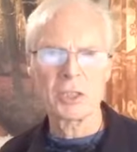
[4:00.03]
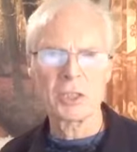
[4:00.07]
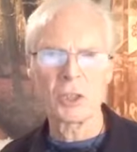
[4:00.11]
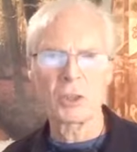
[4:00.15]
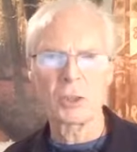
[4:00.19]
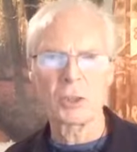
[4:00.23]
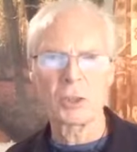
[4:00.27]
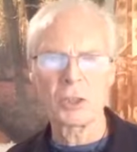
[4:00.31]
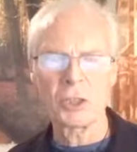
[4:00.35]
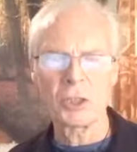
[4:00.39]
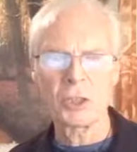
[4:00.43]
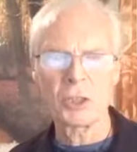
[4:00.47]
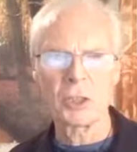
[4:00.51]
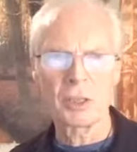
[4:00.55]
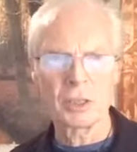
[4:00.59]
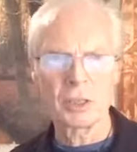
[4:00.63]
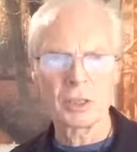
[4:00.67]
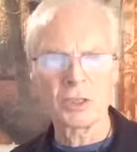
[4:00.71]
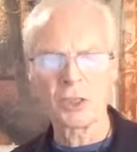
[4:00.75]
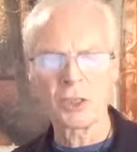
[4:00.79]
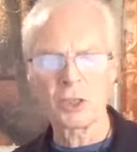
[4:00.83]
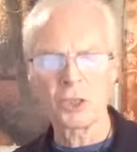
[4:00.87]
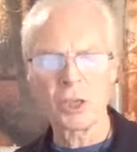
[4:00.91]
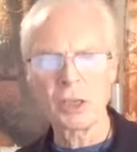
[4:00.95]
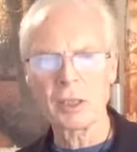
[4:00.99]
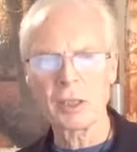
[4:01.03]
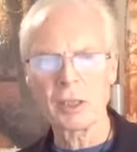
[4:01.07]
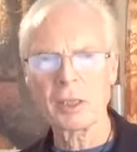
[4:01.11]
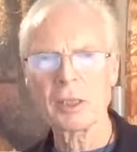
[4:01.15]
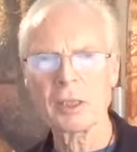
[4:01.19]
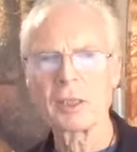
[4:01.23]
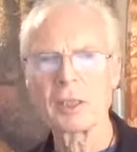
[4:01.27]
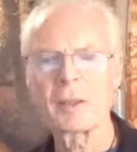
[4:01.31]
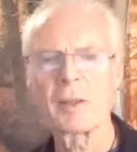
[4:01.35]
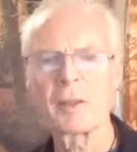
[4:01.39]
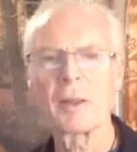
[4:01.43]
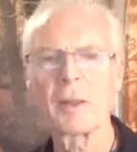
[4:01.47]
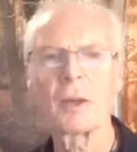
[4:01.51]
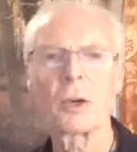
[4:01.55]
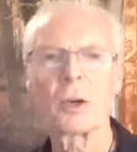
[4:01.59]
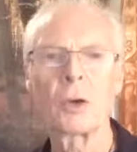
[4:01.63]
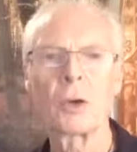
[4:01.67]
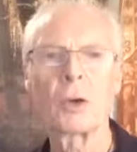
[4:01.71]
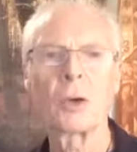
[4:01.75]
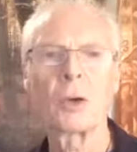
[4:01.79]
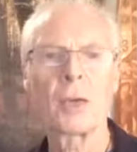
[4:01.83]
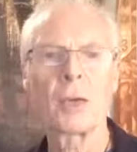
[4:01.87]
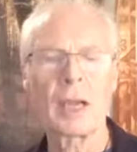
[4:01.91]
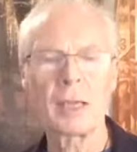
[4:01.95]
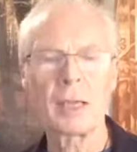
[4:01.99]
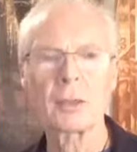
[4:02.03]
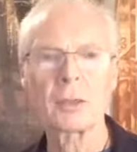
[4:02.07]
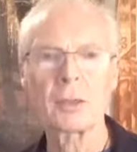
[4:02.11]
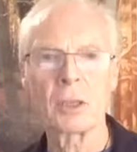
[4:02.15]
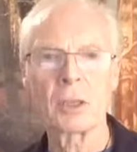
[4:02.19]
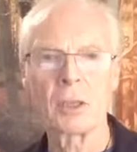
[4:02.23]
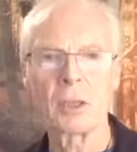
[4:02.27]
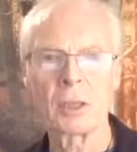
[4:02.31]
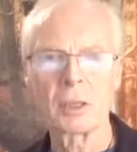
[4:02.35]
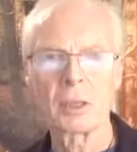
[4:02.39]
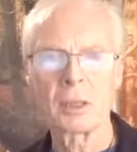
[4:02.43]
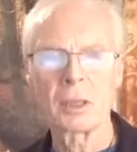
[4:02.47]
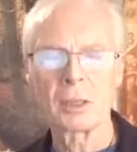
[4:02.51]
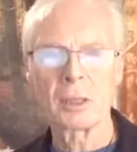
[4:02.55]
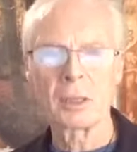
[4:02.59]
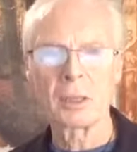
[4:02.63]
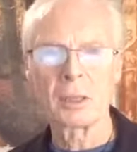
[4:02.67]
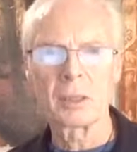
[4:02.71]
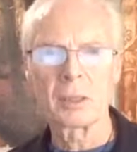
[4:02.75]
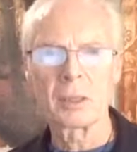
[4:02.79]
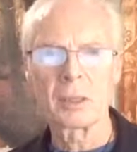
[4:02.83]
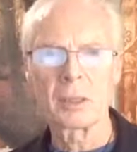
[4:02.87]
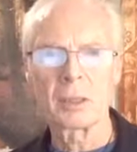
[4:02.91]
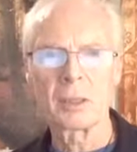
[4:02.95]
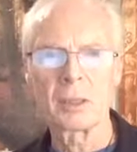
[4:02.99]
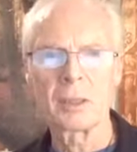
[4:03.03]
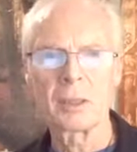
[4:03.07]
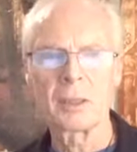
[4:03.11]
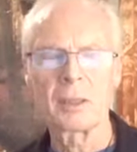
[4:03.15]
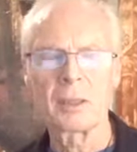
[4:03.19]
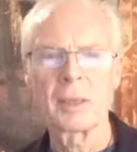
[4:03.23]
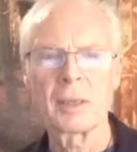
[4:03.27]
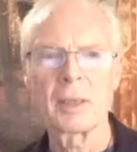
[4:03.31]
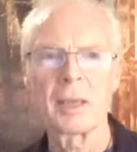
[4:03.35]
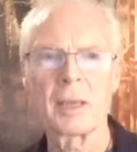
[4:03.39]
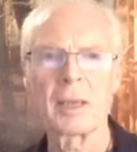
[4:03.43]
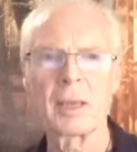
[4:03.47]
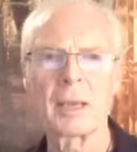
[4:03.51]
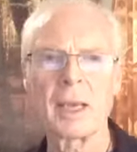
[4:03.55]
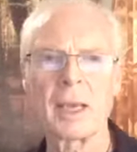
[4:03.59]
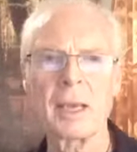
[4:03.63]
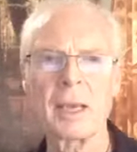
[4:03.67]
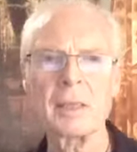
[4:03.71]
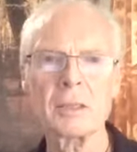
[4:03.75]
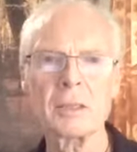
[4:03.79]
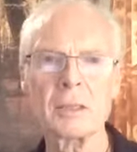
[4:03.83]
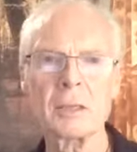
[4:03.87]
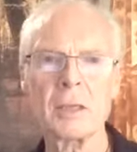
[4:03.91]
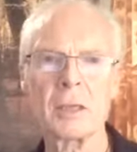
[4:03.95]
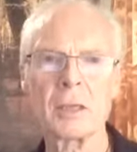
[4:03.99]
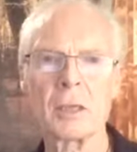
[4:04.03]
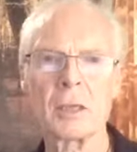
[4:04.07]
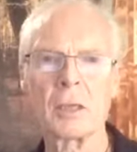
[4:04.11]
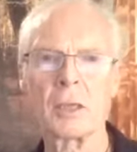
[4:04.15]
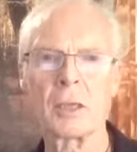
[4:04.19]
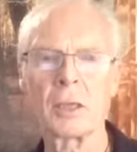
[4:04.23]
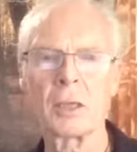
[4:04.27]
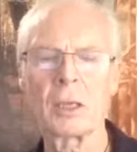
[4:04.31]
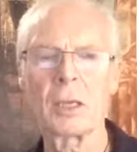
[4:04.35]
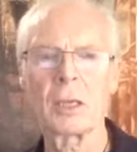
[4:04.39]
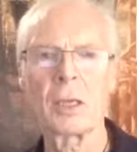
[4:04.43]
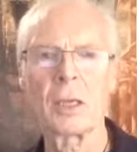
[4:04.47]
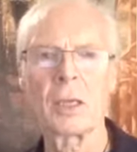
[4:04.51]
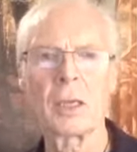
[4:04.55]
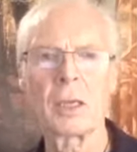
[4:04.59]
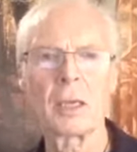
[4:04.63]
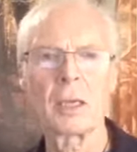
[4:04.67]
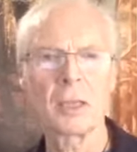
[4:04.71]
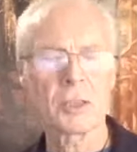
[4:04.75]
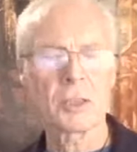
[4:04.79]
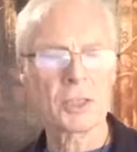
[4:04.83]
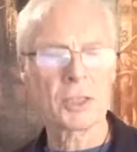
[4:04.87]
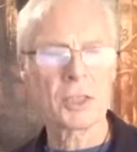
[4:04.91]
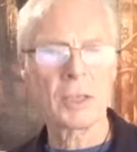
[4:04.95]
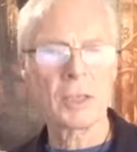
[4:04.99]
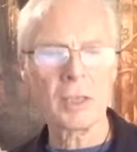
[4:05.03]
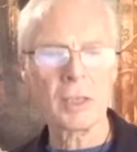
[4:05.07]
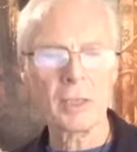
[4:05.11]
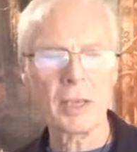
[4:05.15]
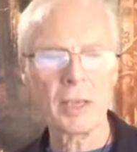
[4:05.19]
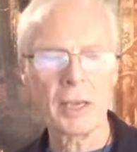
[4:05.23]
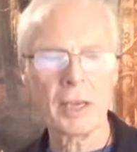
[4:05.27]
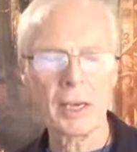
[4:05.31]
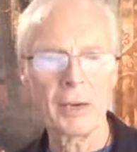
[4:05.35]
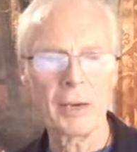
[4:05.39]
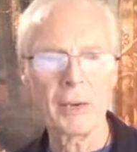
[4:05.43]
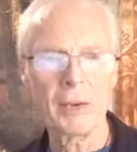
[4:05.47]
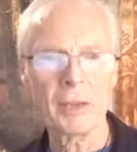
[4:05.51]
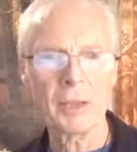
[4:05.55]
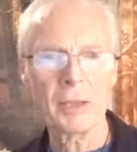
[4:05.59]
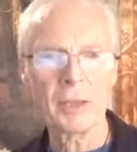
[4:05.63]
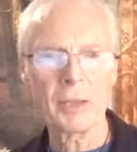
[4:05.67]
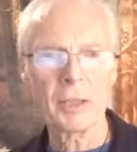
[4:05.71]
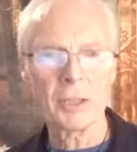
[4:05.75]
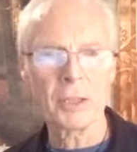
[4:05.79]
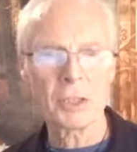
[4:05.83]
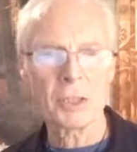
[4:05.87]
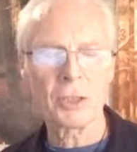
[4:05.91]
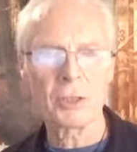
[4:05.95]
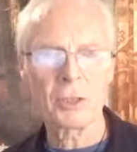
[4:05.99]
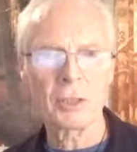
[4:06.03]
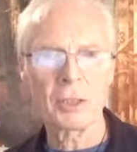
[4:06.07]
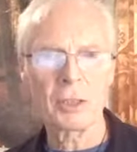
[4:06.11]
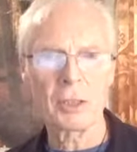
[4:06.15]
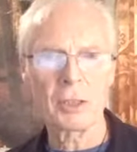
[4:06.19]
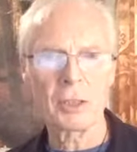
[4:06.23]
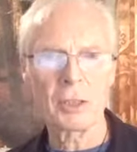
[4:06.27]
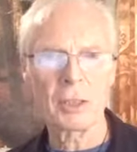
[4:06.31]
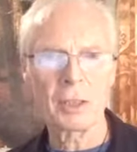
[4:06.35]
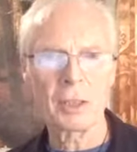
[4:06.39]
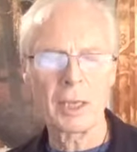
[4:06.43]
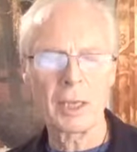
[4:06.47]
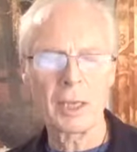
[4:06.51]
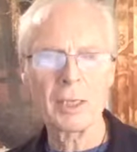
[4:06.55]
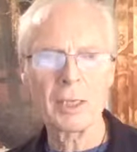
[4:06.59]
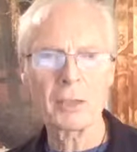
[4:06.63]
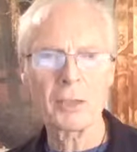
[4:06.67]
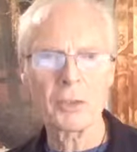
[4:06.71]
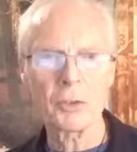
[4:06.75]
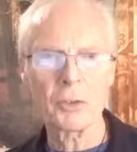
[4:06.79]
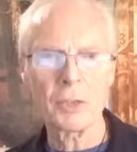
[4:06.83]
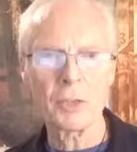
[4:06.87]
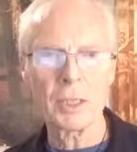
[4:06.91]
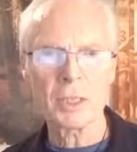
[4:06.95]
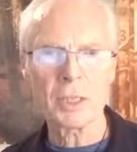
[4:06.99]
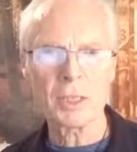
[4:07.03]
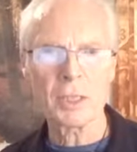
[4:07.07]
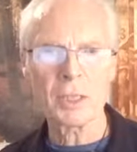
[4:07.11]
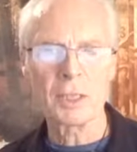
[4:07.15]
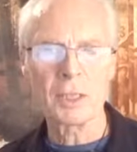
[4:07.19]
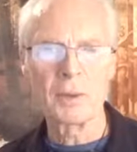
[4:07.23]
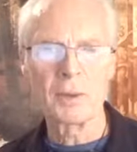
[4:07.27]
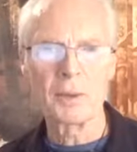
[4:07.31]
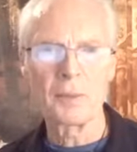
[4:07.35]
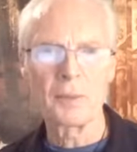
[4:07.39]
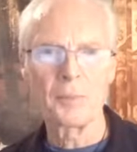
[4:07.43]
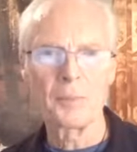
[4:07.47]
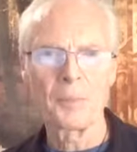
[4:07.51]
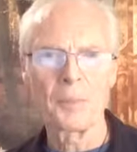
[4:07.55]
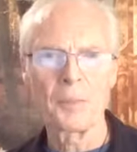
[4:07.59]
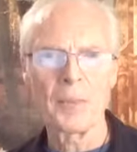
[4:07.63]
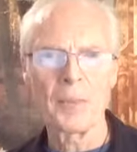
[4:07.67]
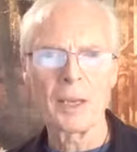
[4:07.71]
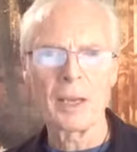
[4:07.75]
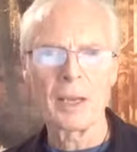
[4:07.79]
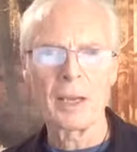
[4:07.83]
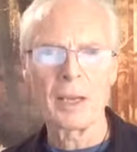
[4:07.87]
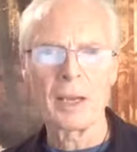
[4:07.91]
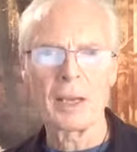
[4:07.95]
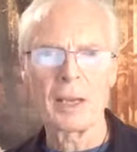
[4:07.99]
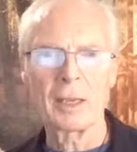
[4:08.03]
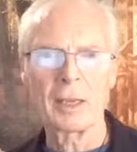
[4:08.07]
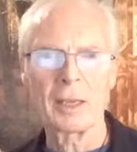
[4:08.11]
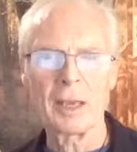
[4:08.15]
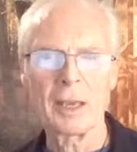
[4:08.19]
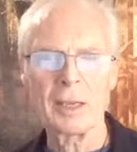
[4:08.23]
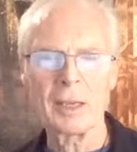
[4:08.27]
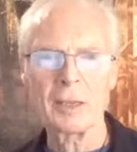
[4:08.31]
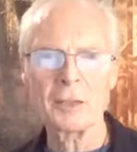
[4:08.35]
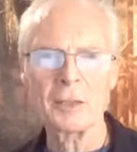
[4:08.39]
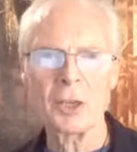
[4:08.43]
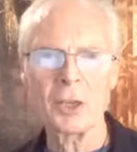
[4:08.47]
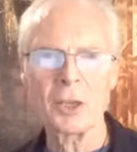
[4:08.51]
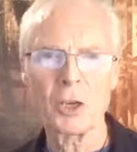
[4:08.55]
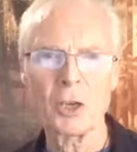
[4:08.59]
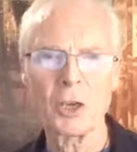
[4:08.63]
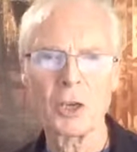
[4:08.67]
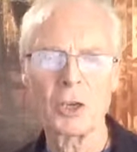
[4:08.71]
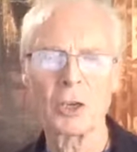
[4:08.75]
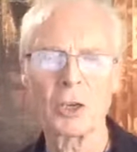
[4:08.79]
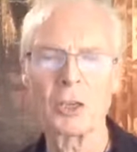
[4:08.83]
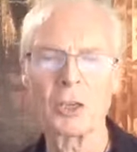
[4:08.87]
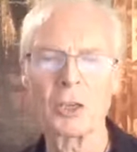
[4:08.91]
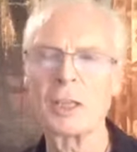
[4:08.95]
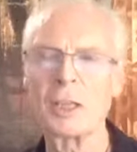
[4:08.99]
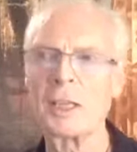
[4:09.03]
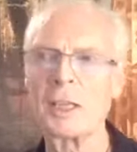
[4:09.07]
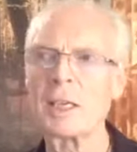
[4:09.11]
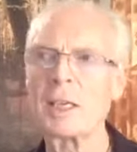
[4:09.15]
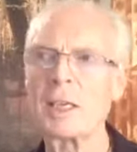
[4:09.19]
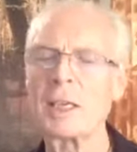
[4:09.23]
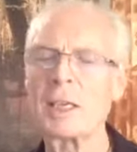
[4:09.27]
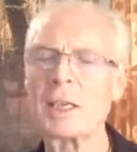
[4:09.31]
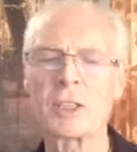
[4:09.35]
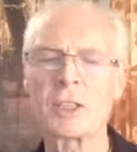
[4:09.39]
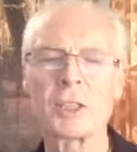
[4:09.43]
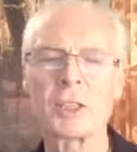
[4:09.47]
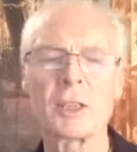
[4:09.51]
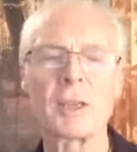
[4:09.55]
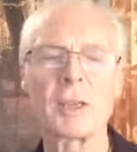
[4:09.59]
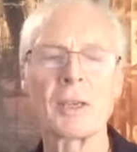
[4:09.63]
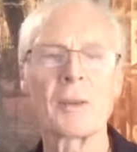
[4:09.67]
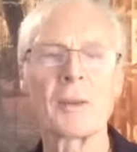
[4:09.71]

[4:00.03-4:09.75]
all this junk, or alcohol. And alcohol is another area that's on the increase. And alcohol is,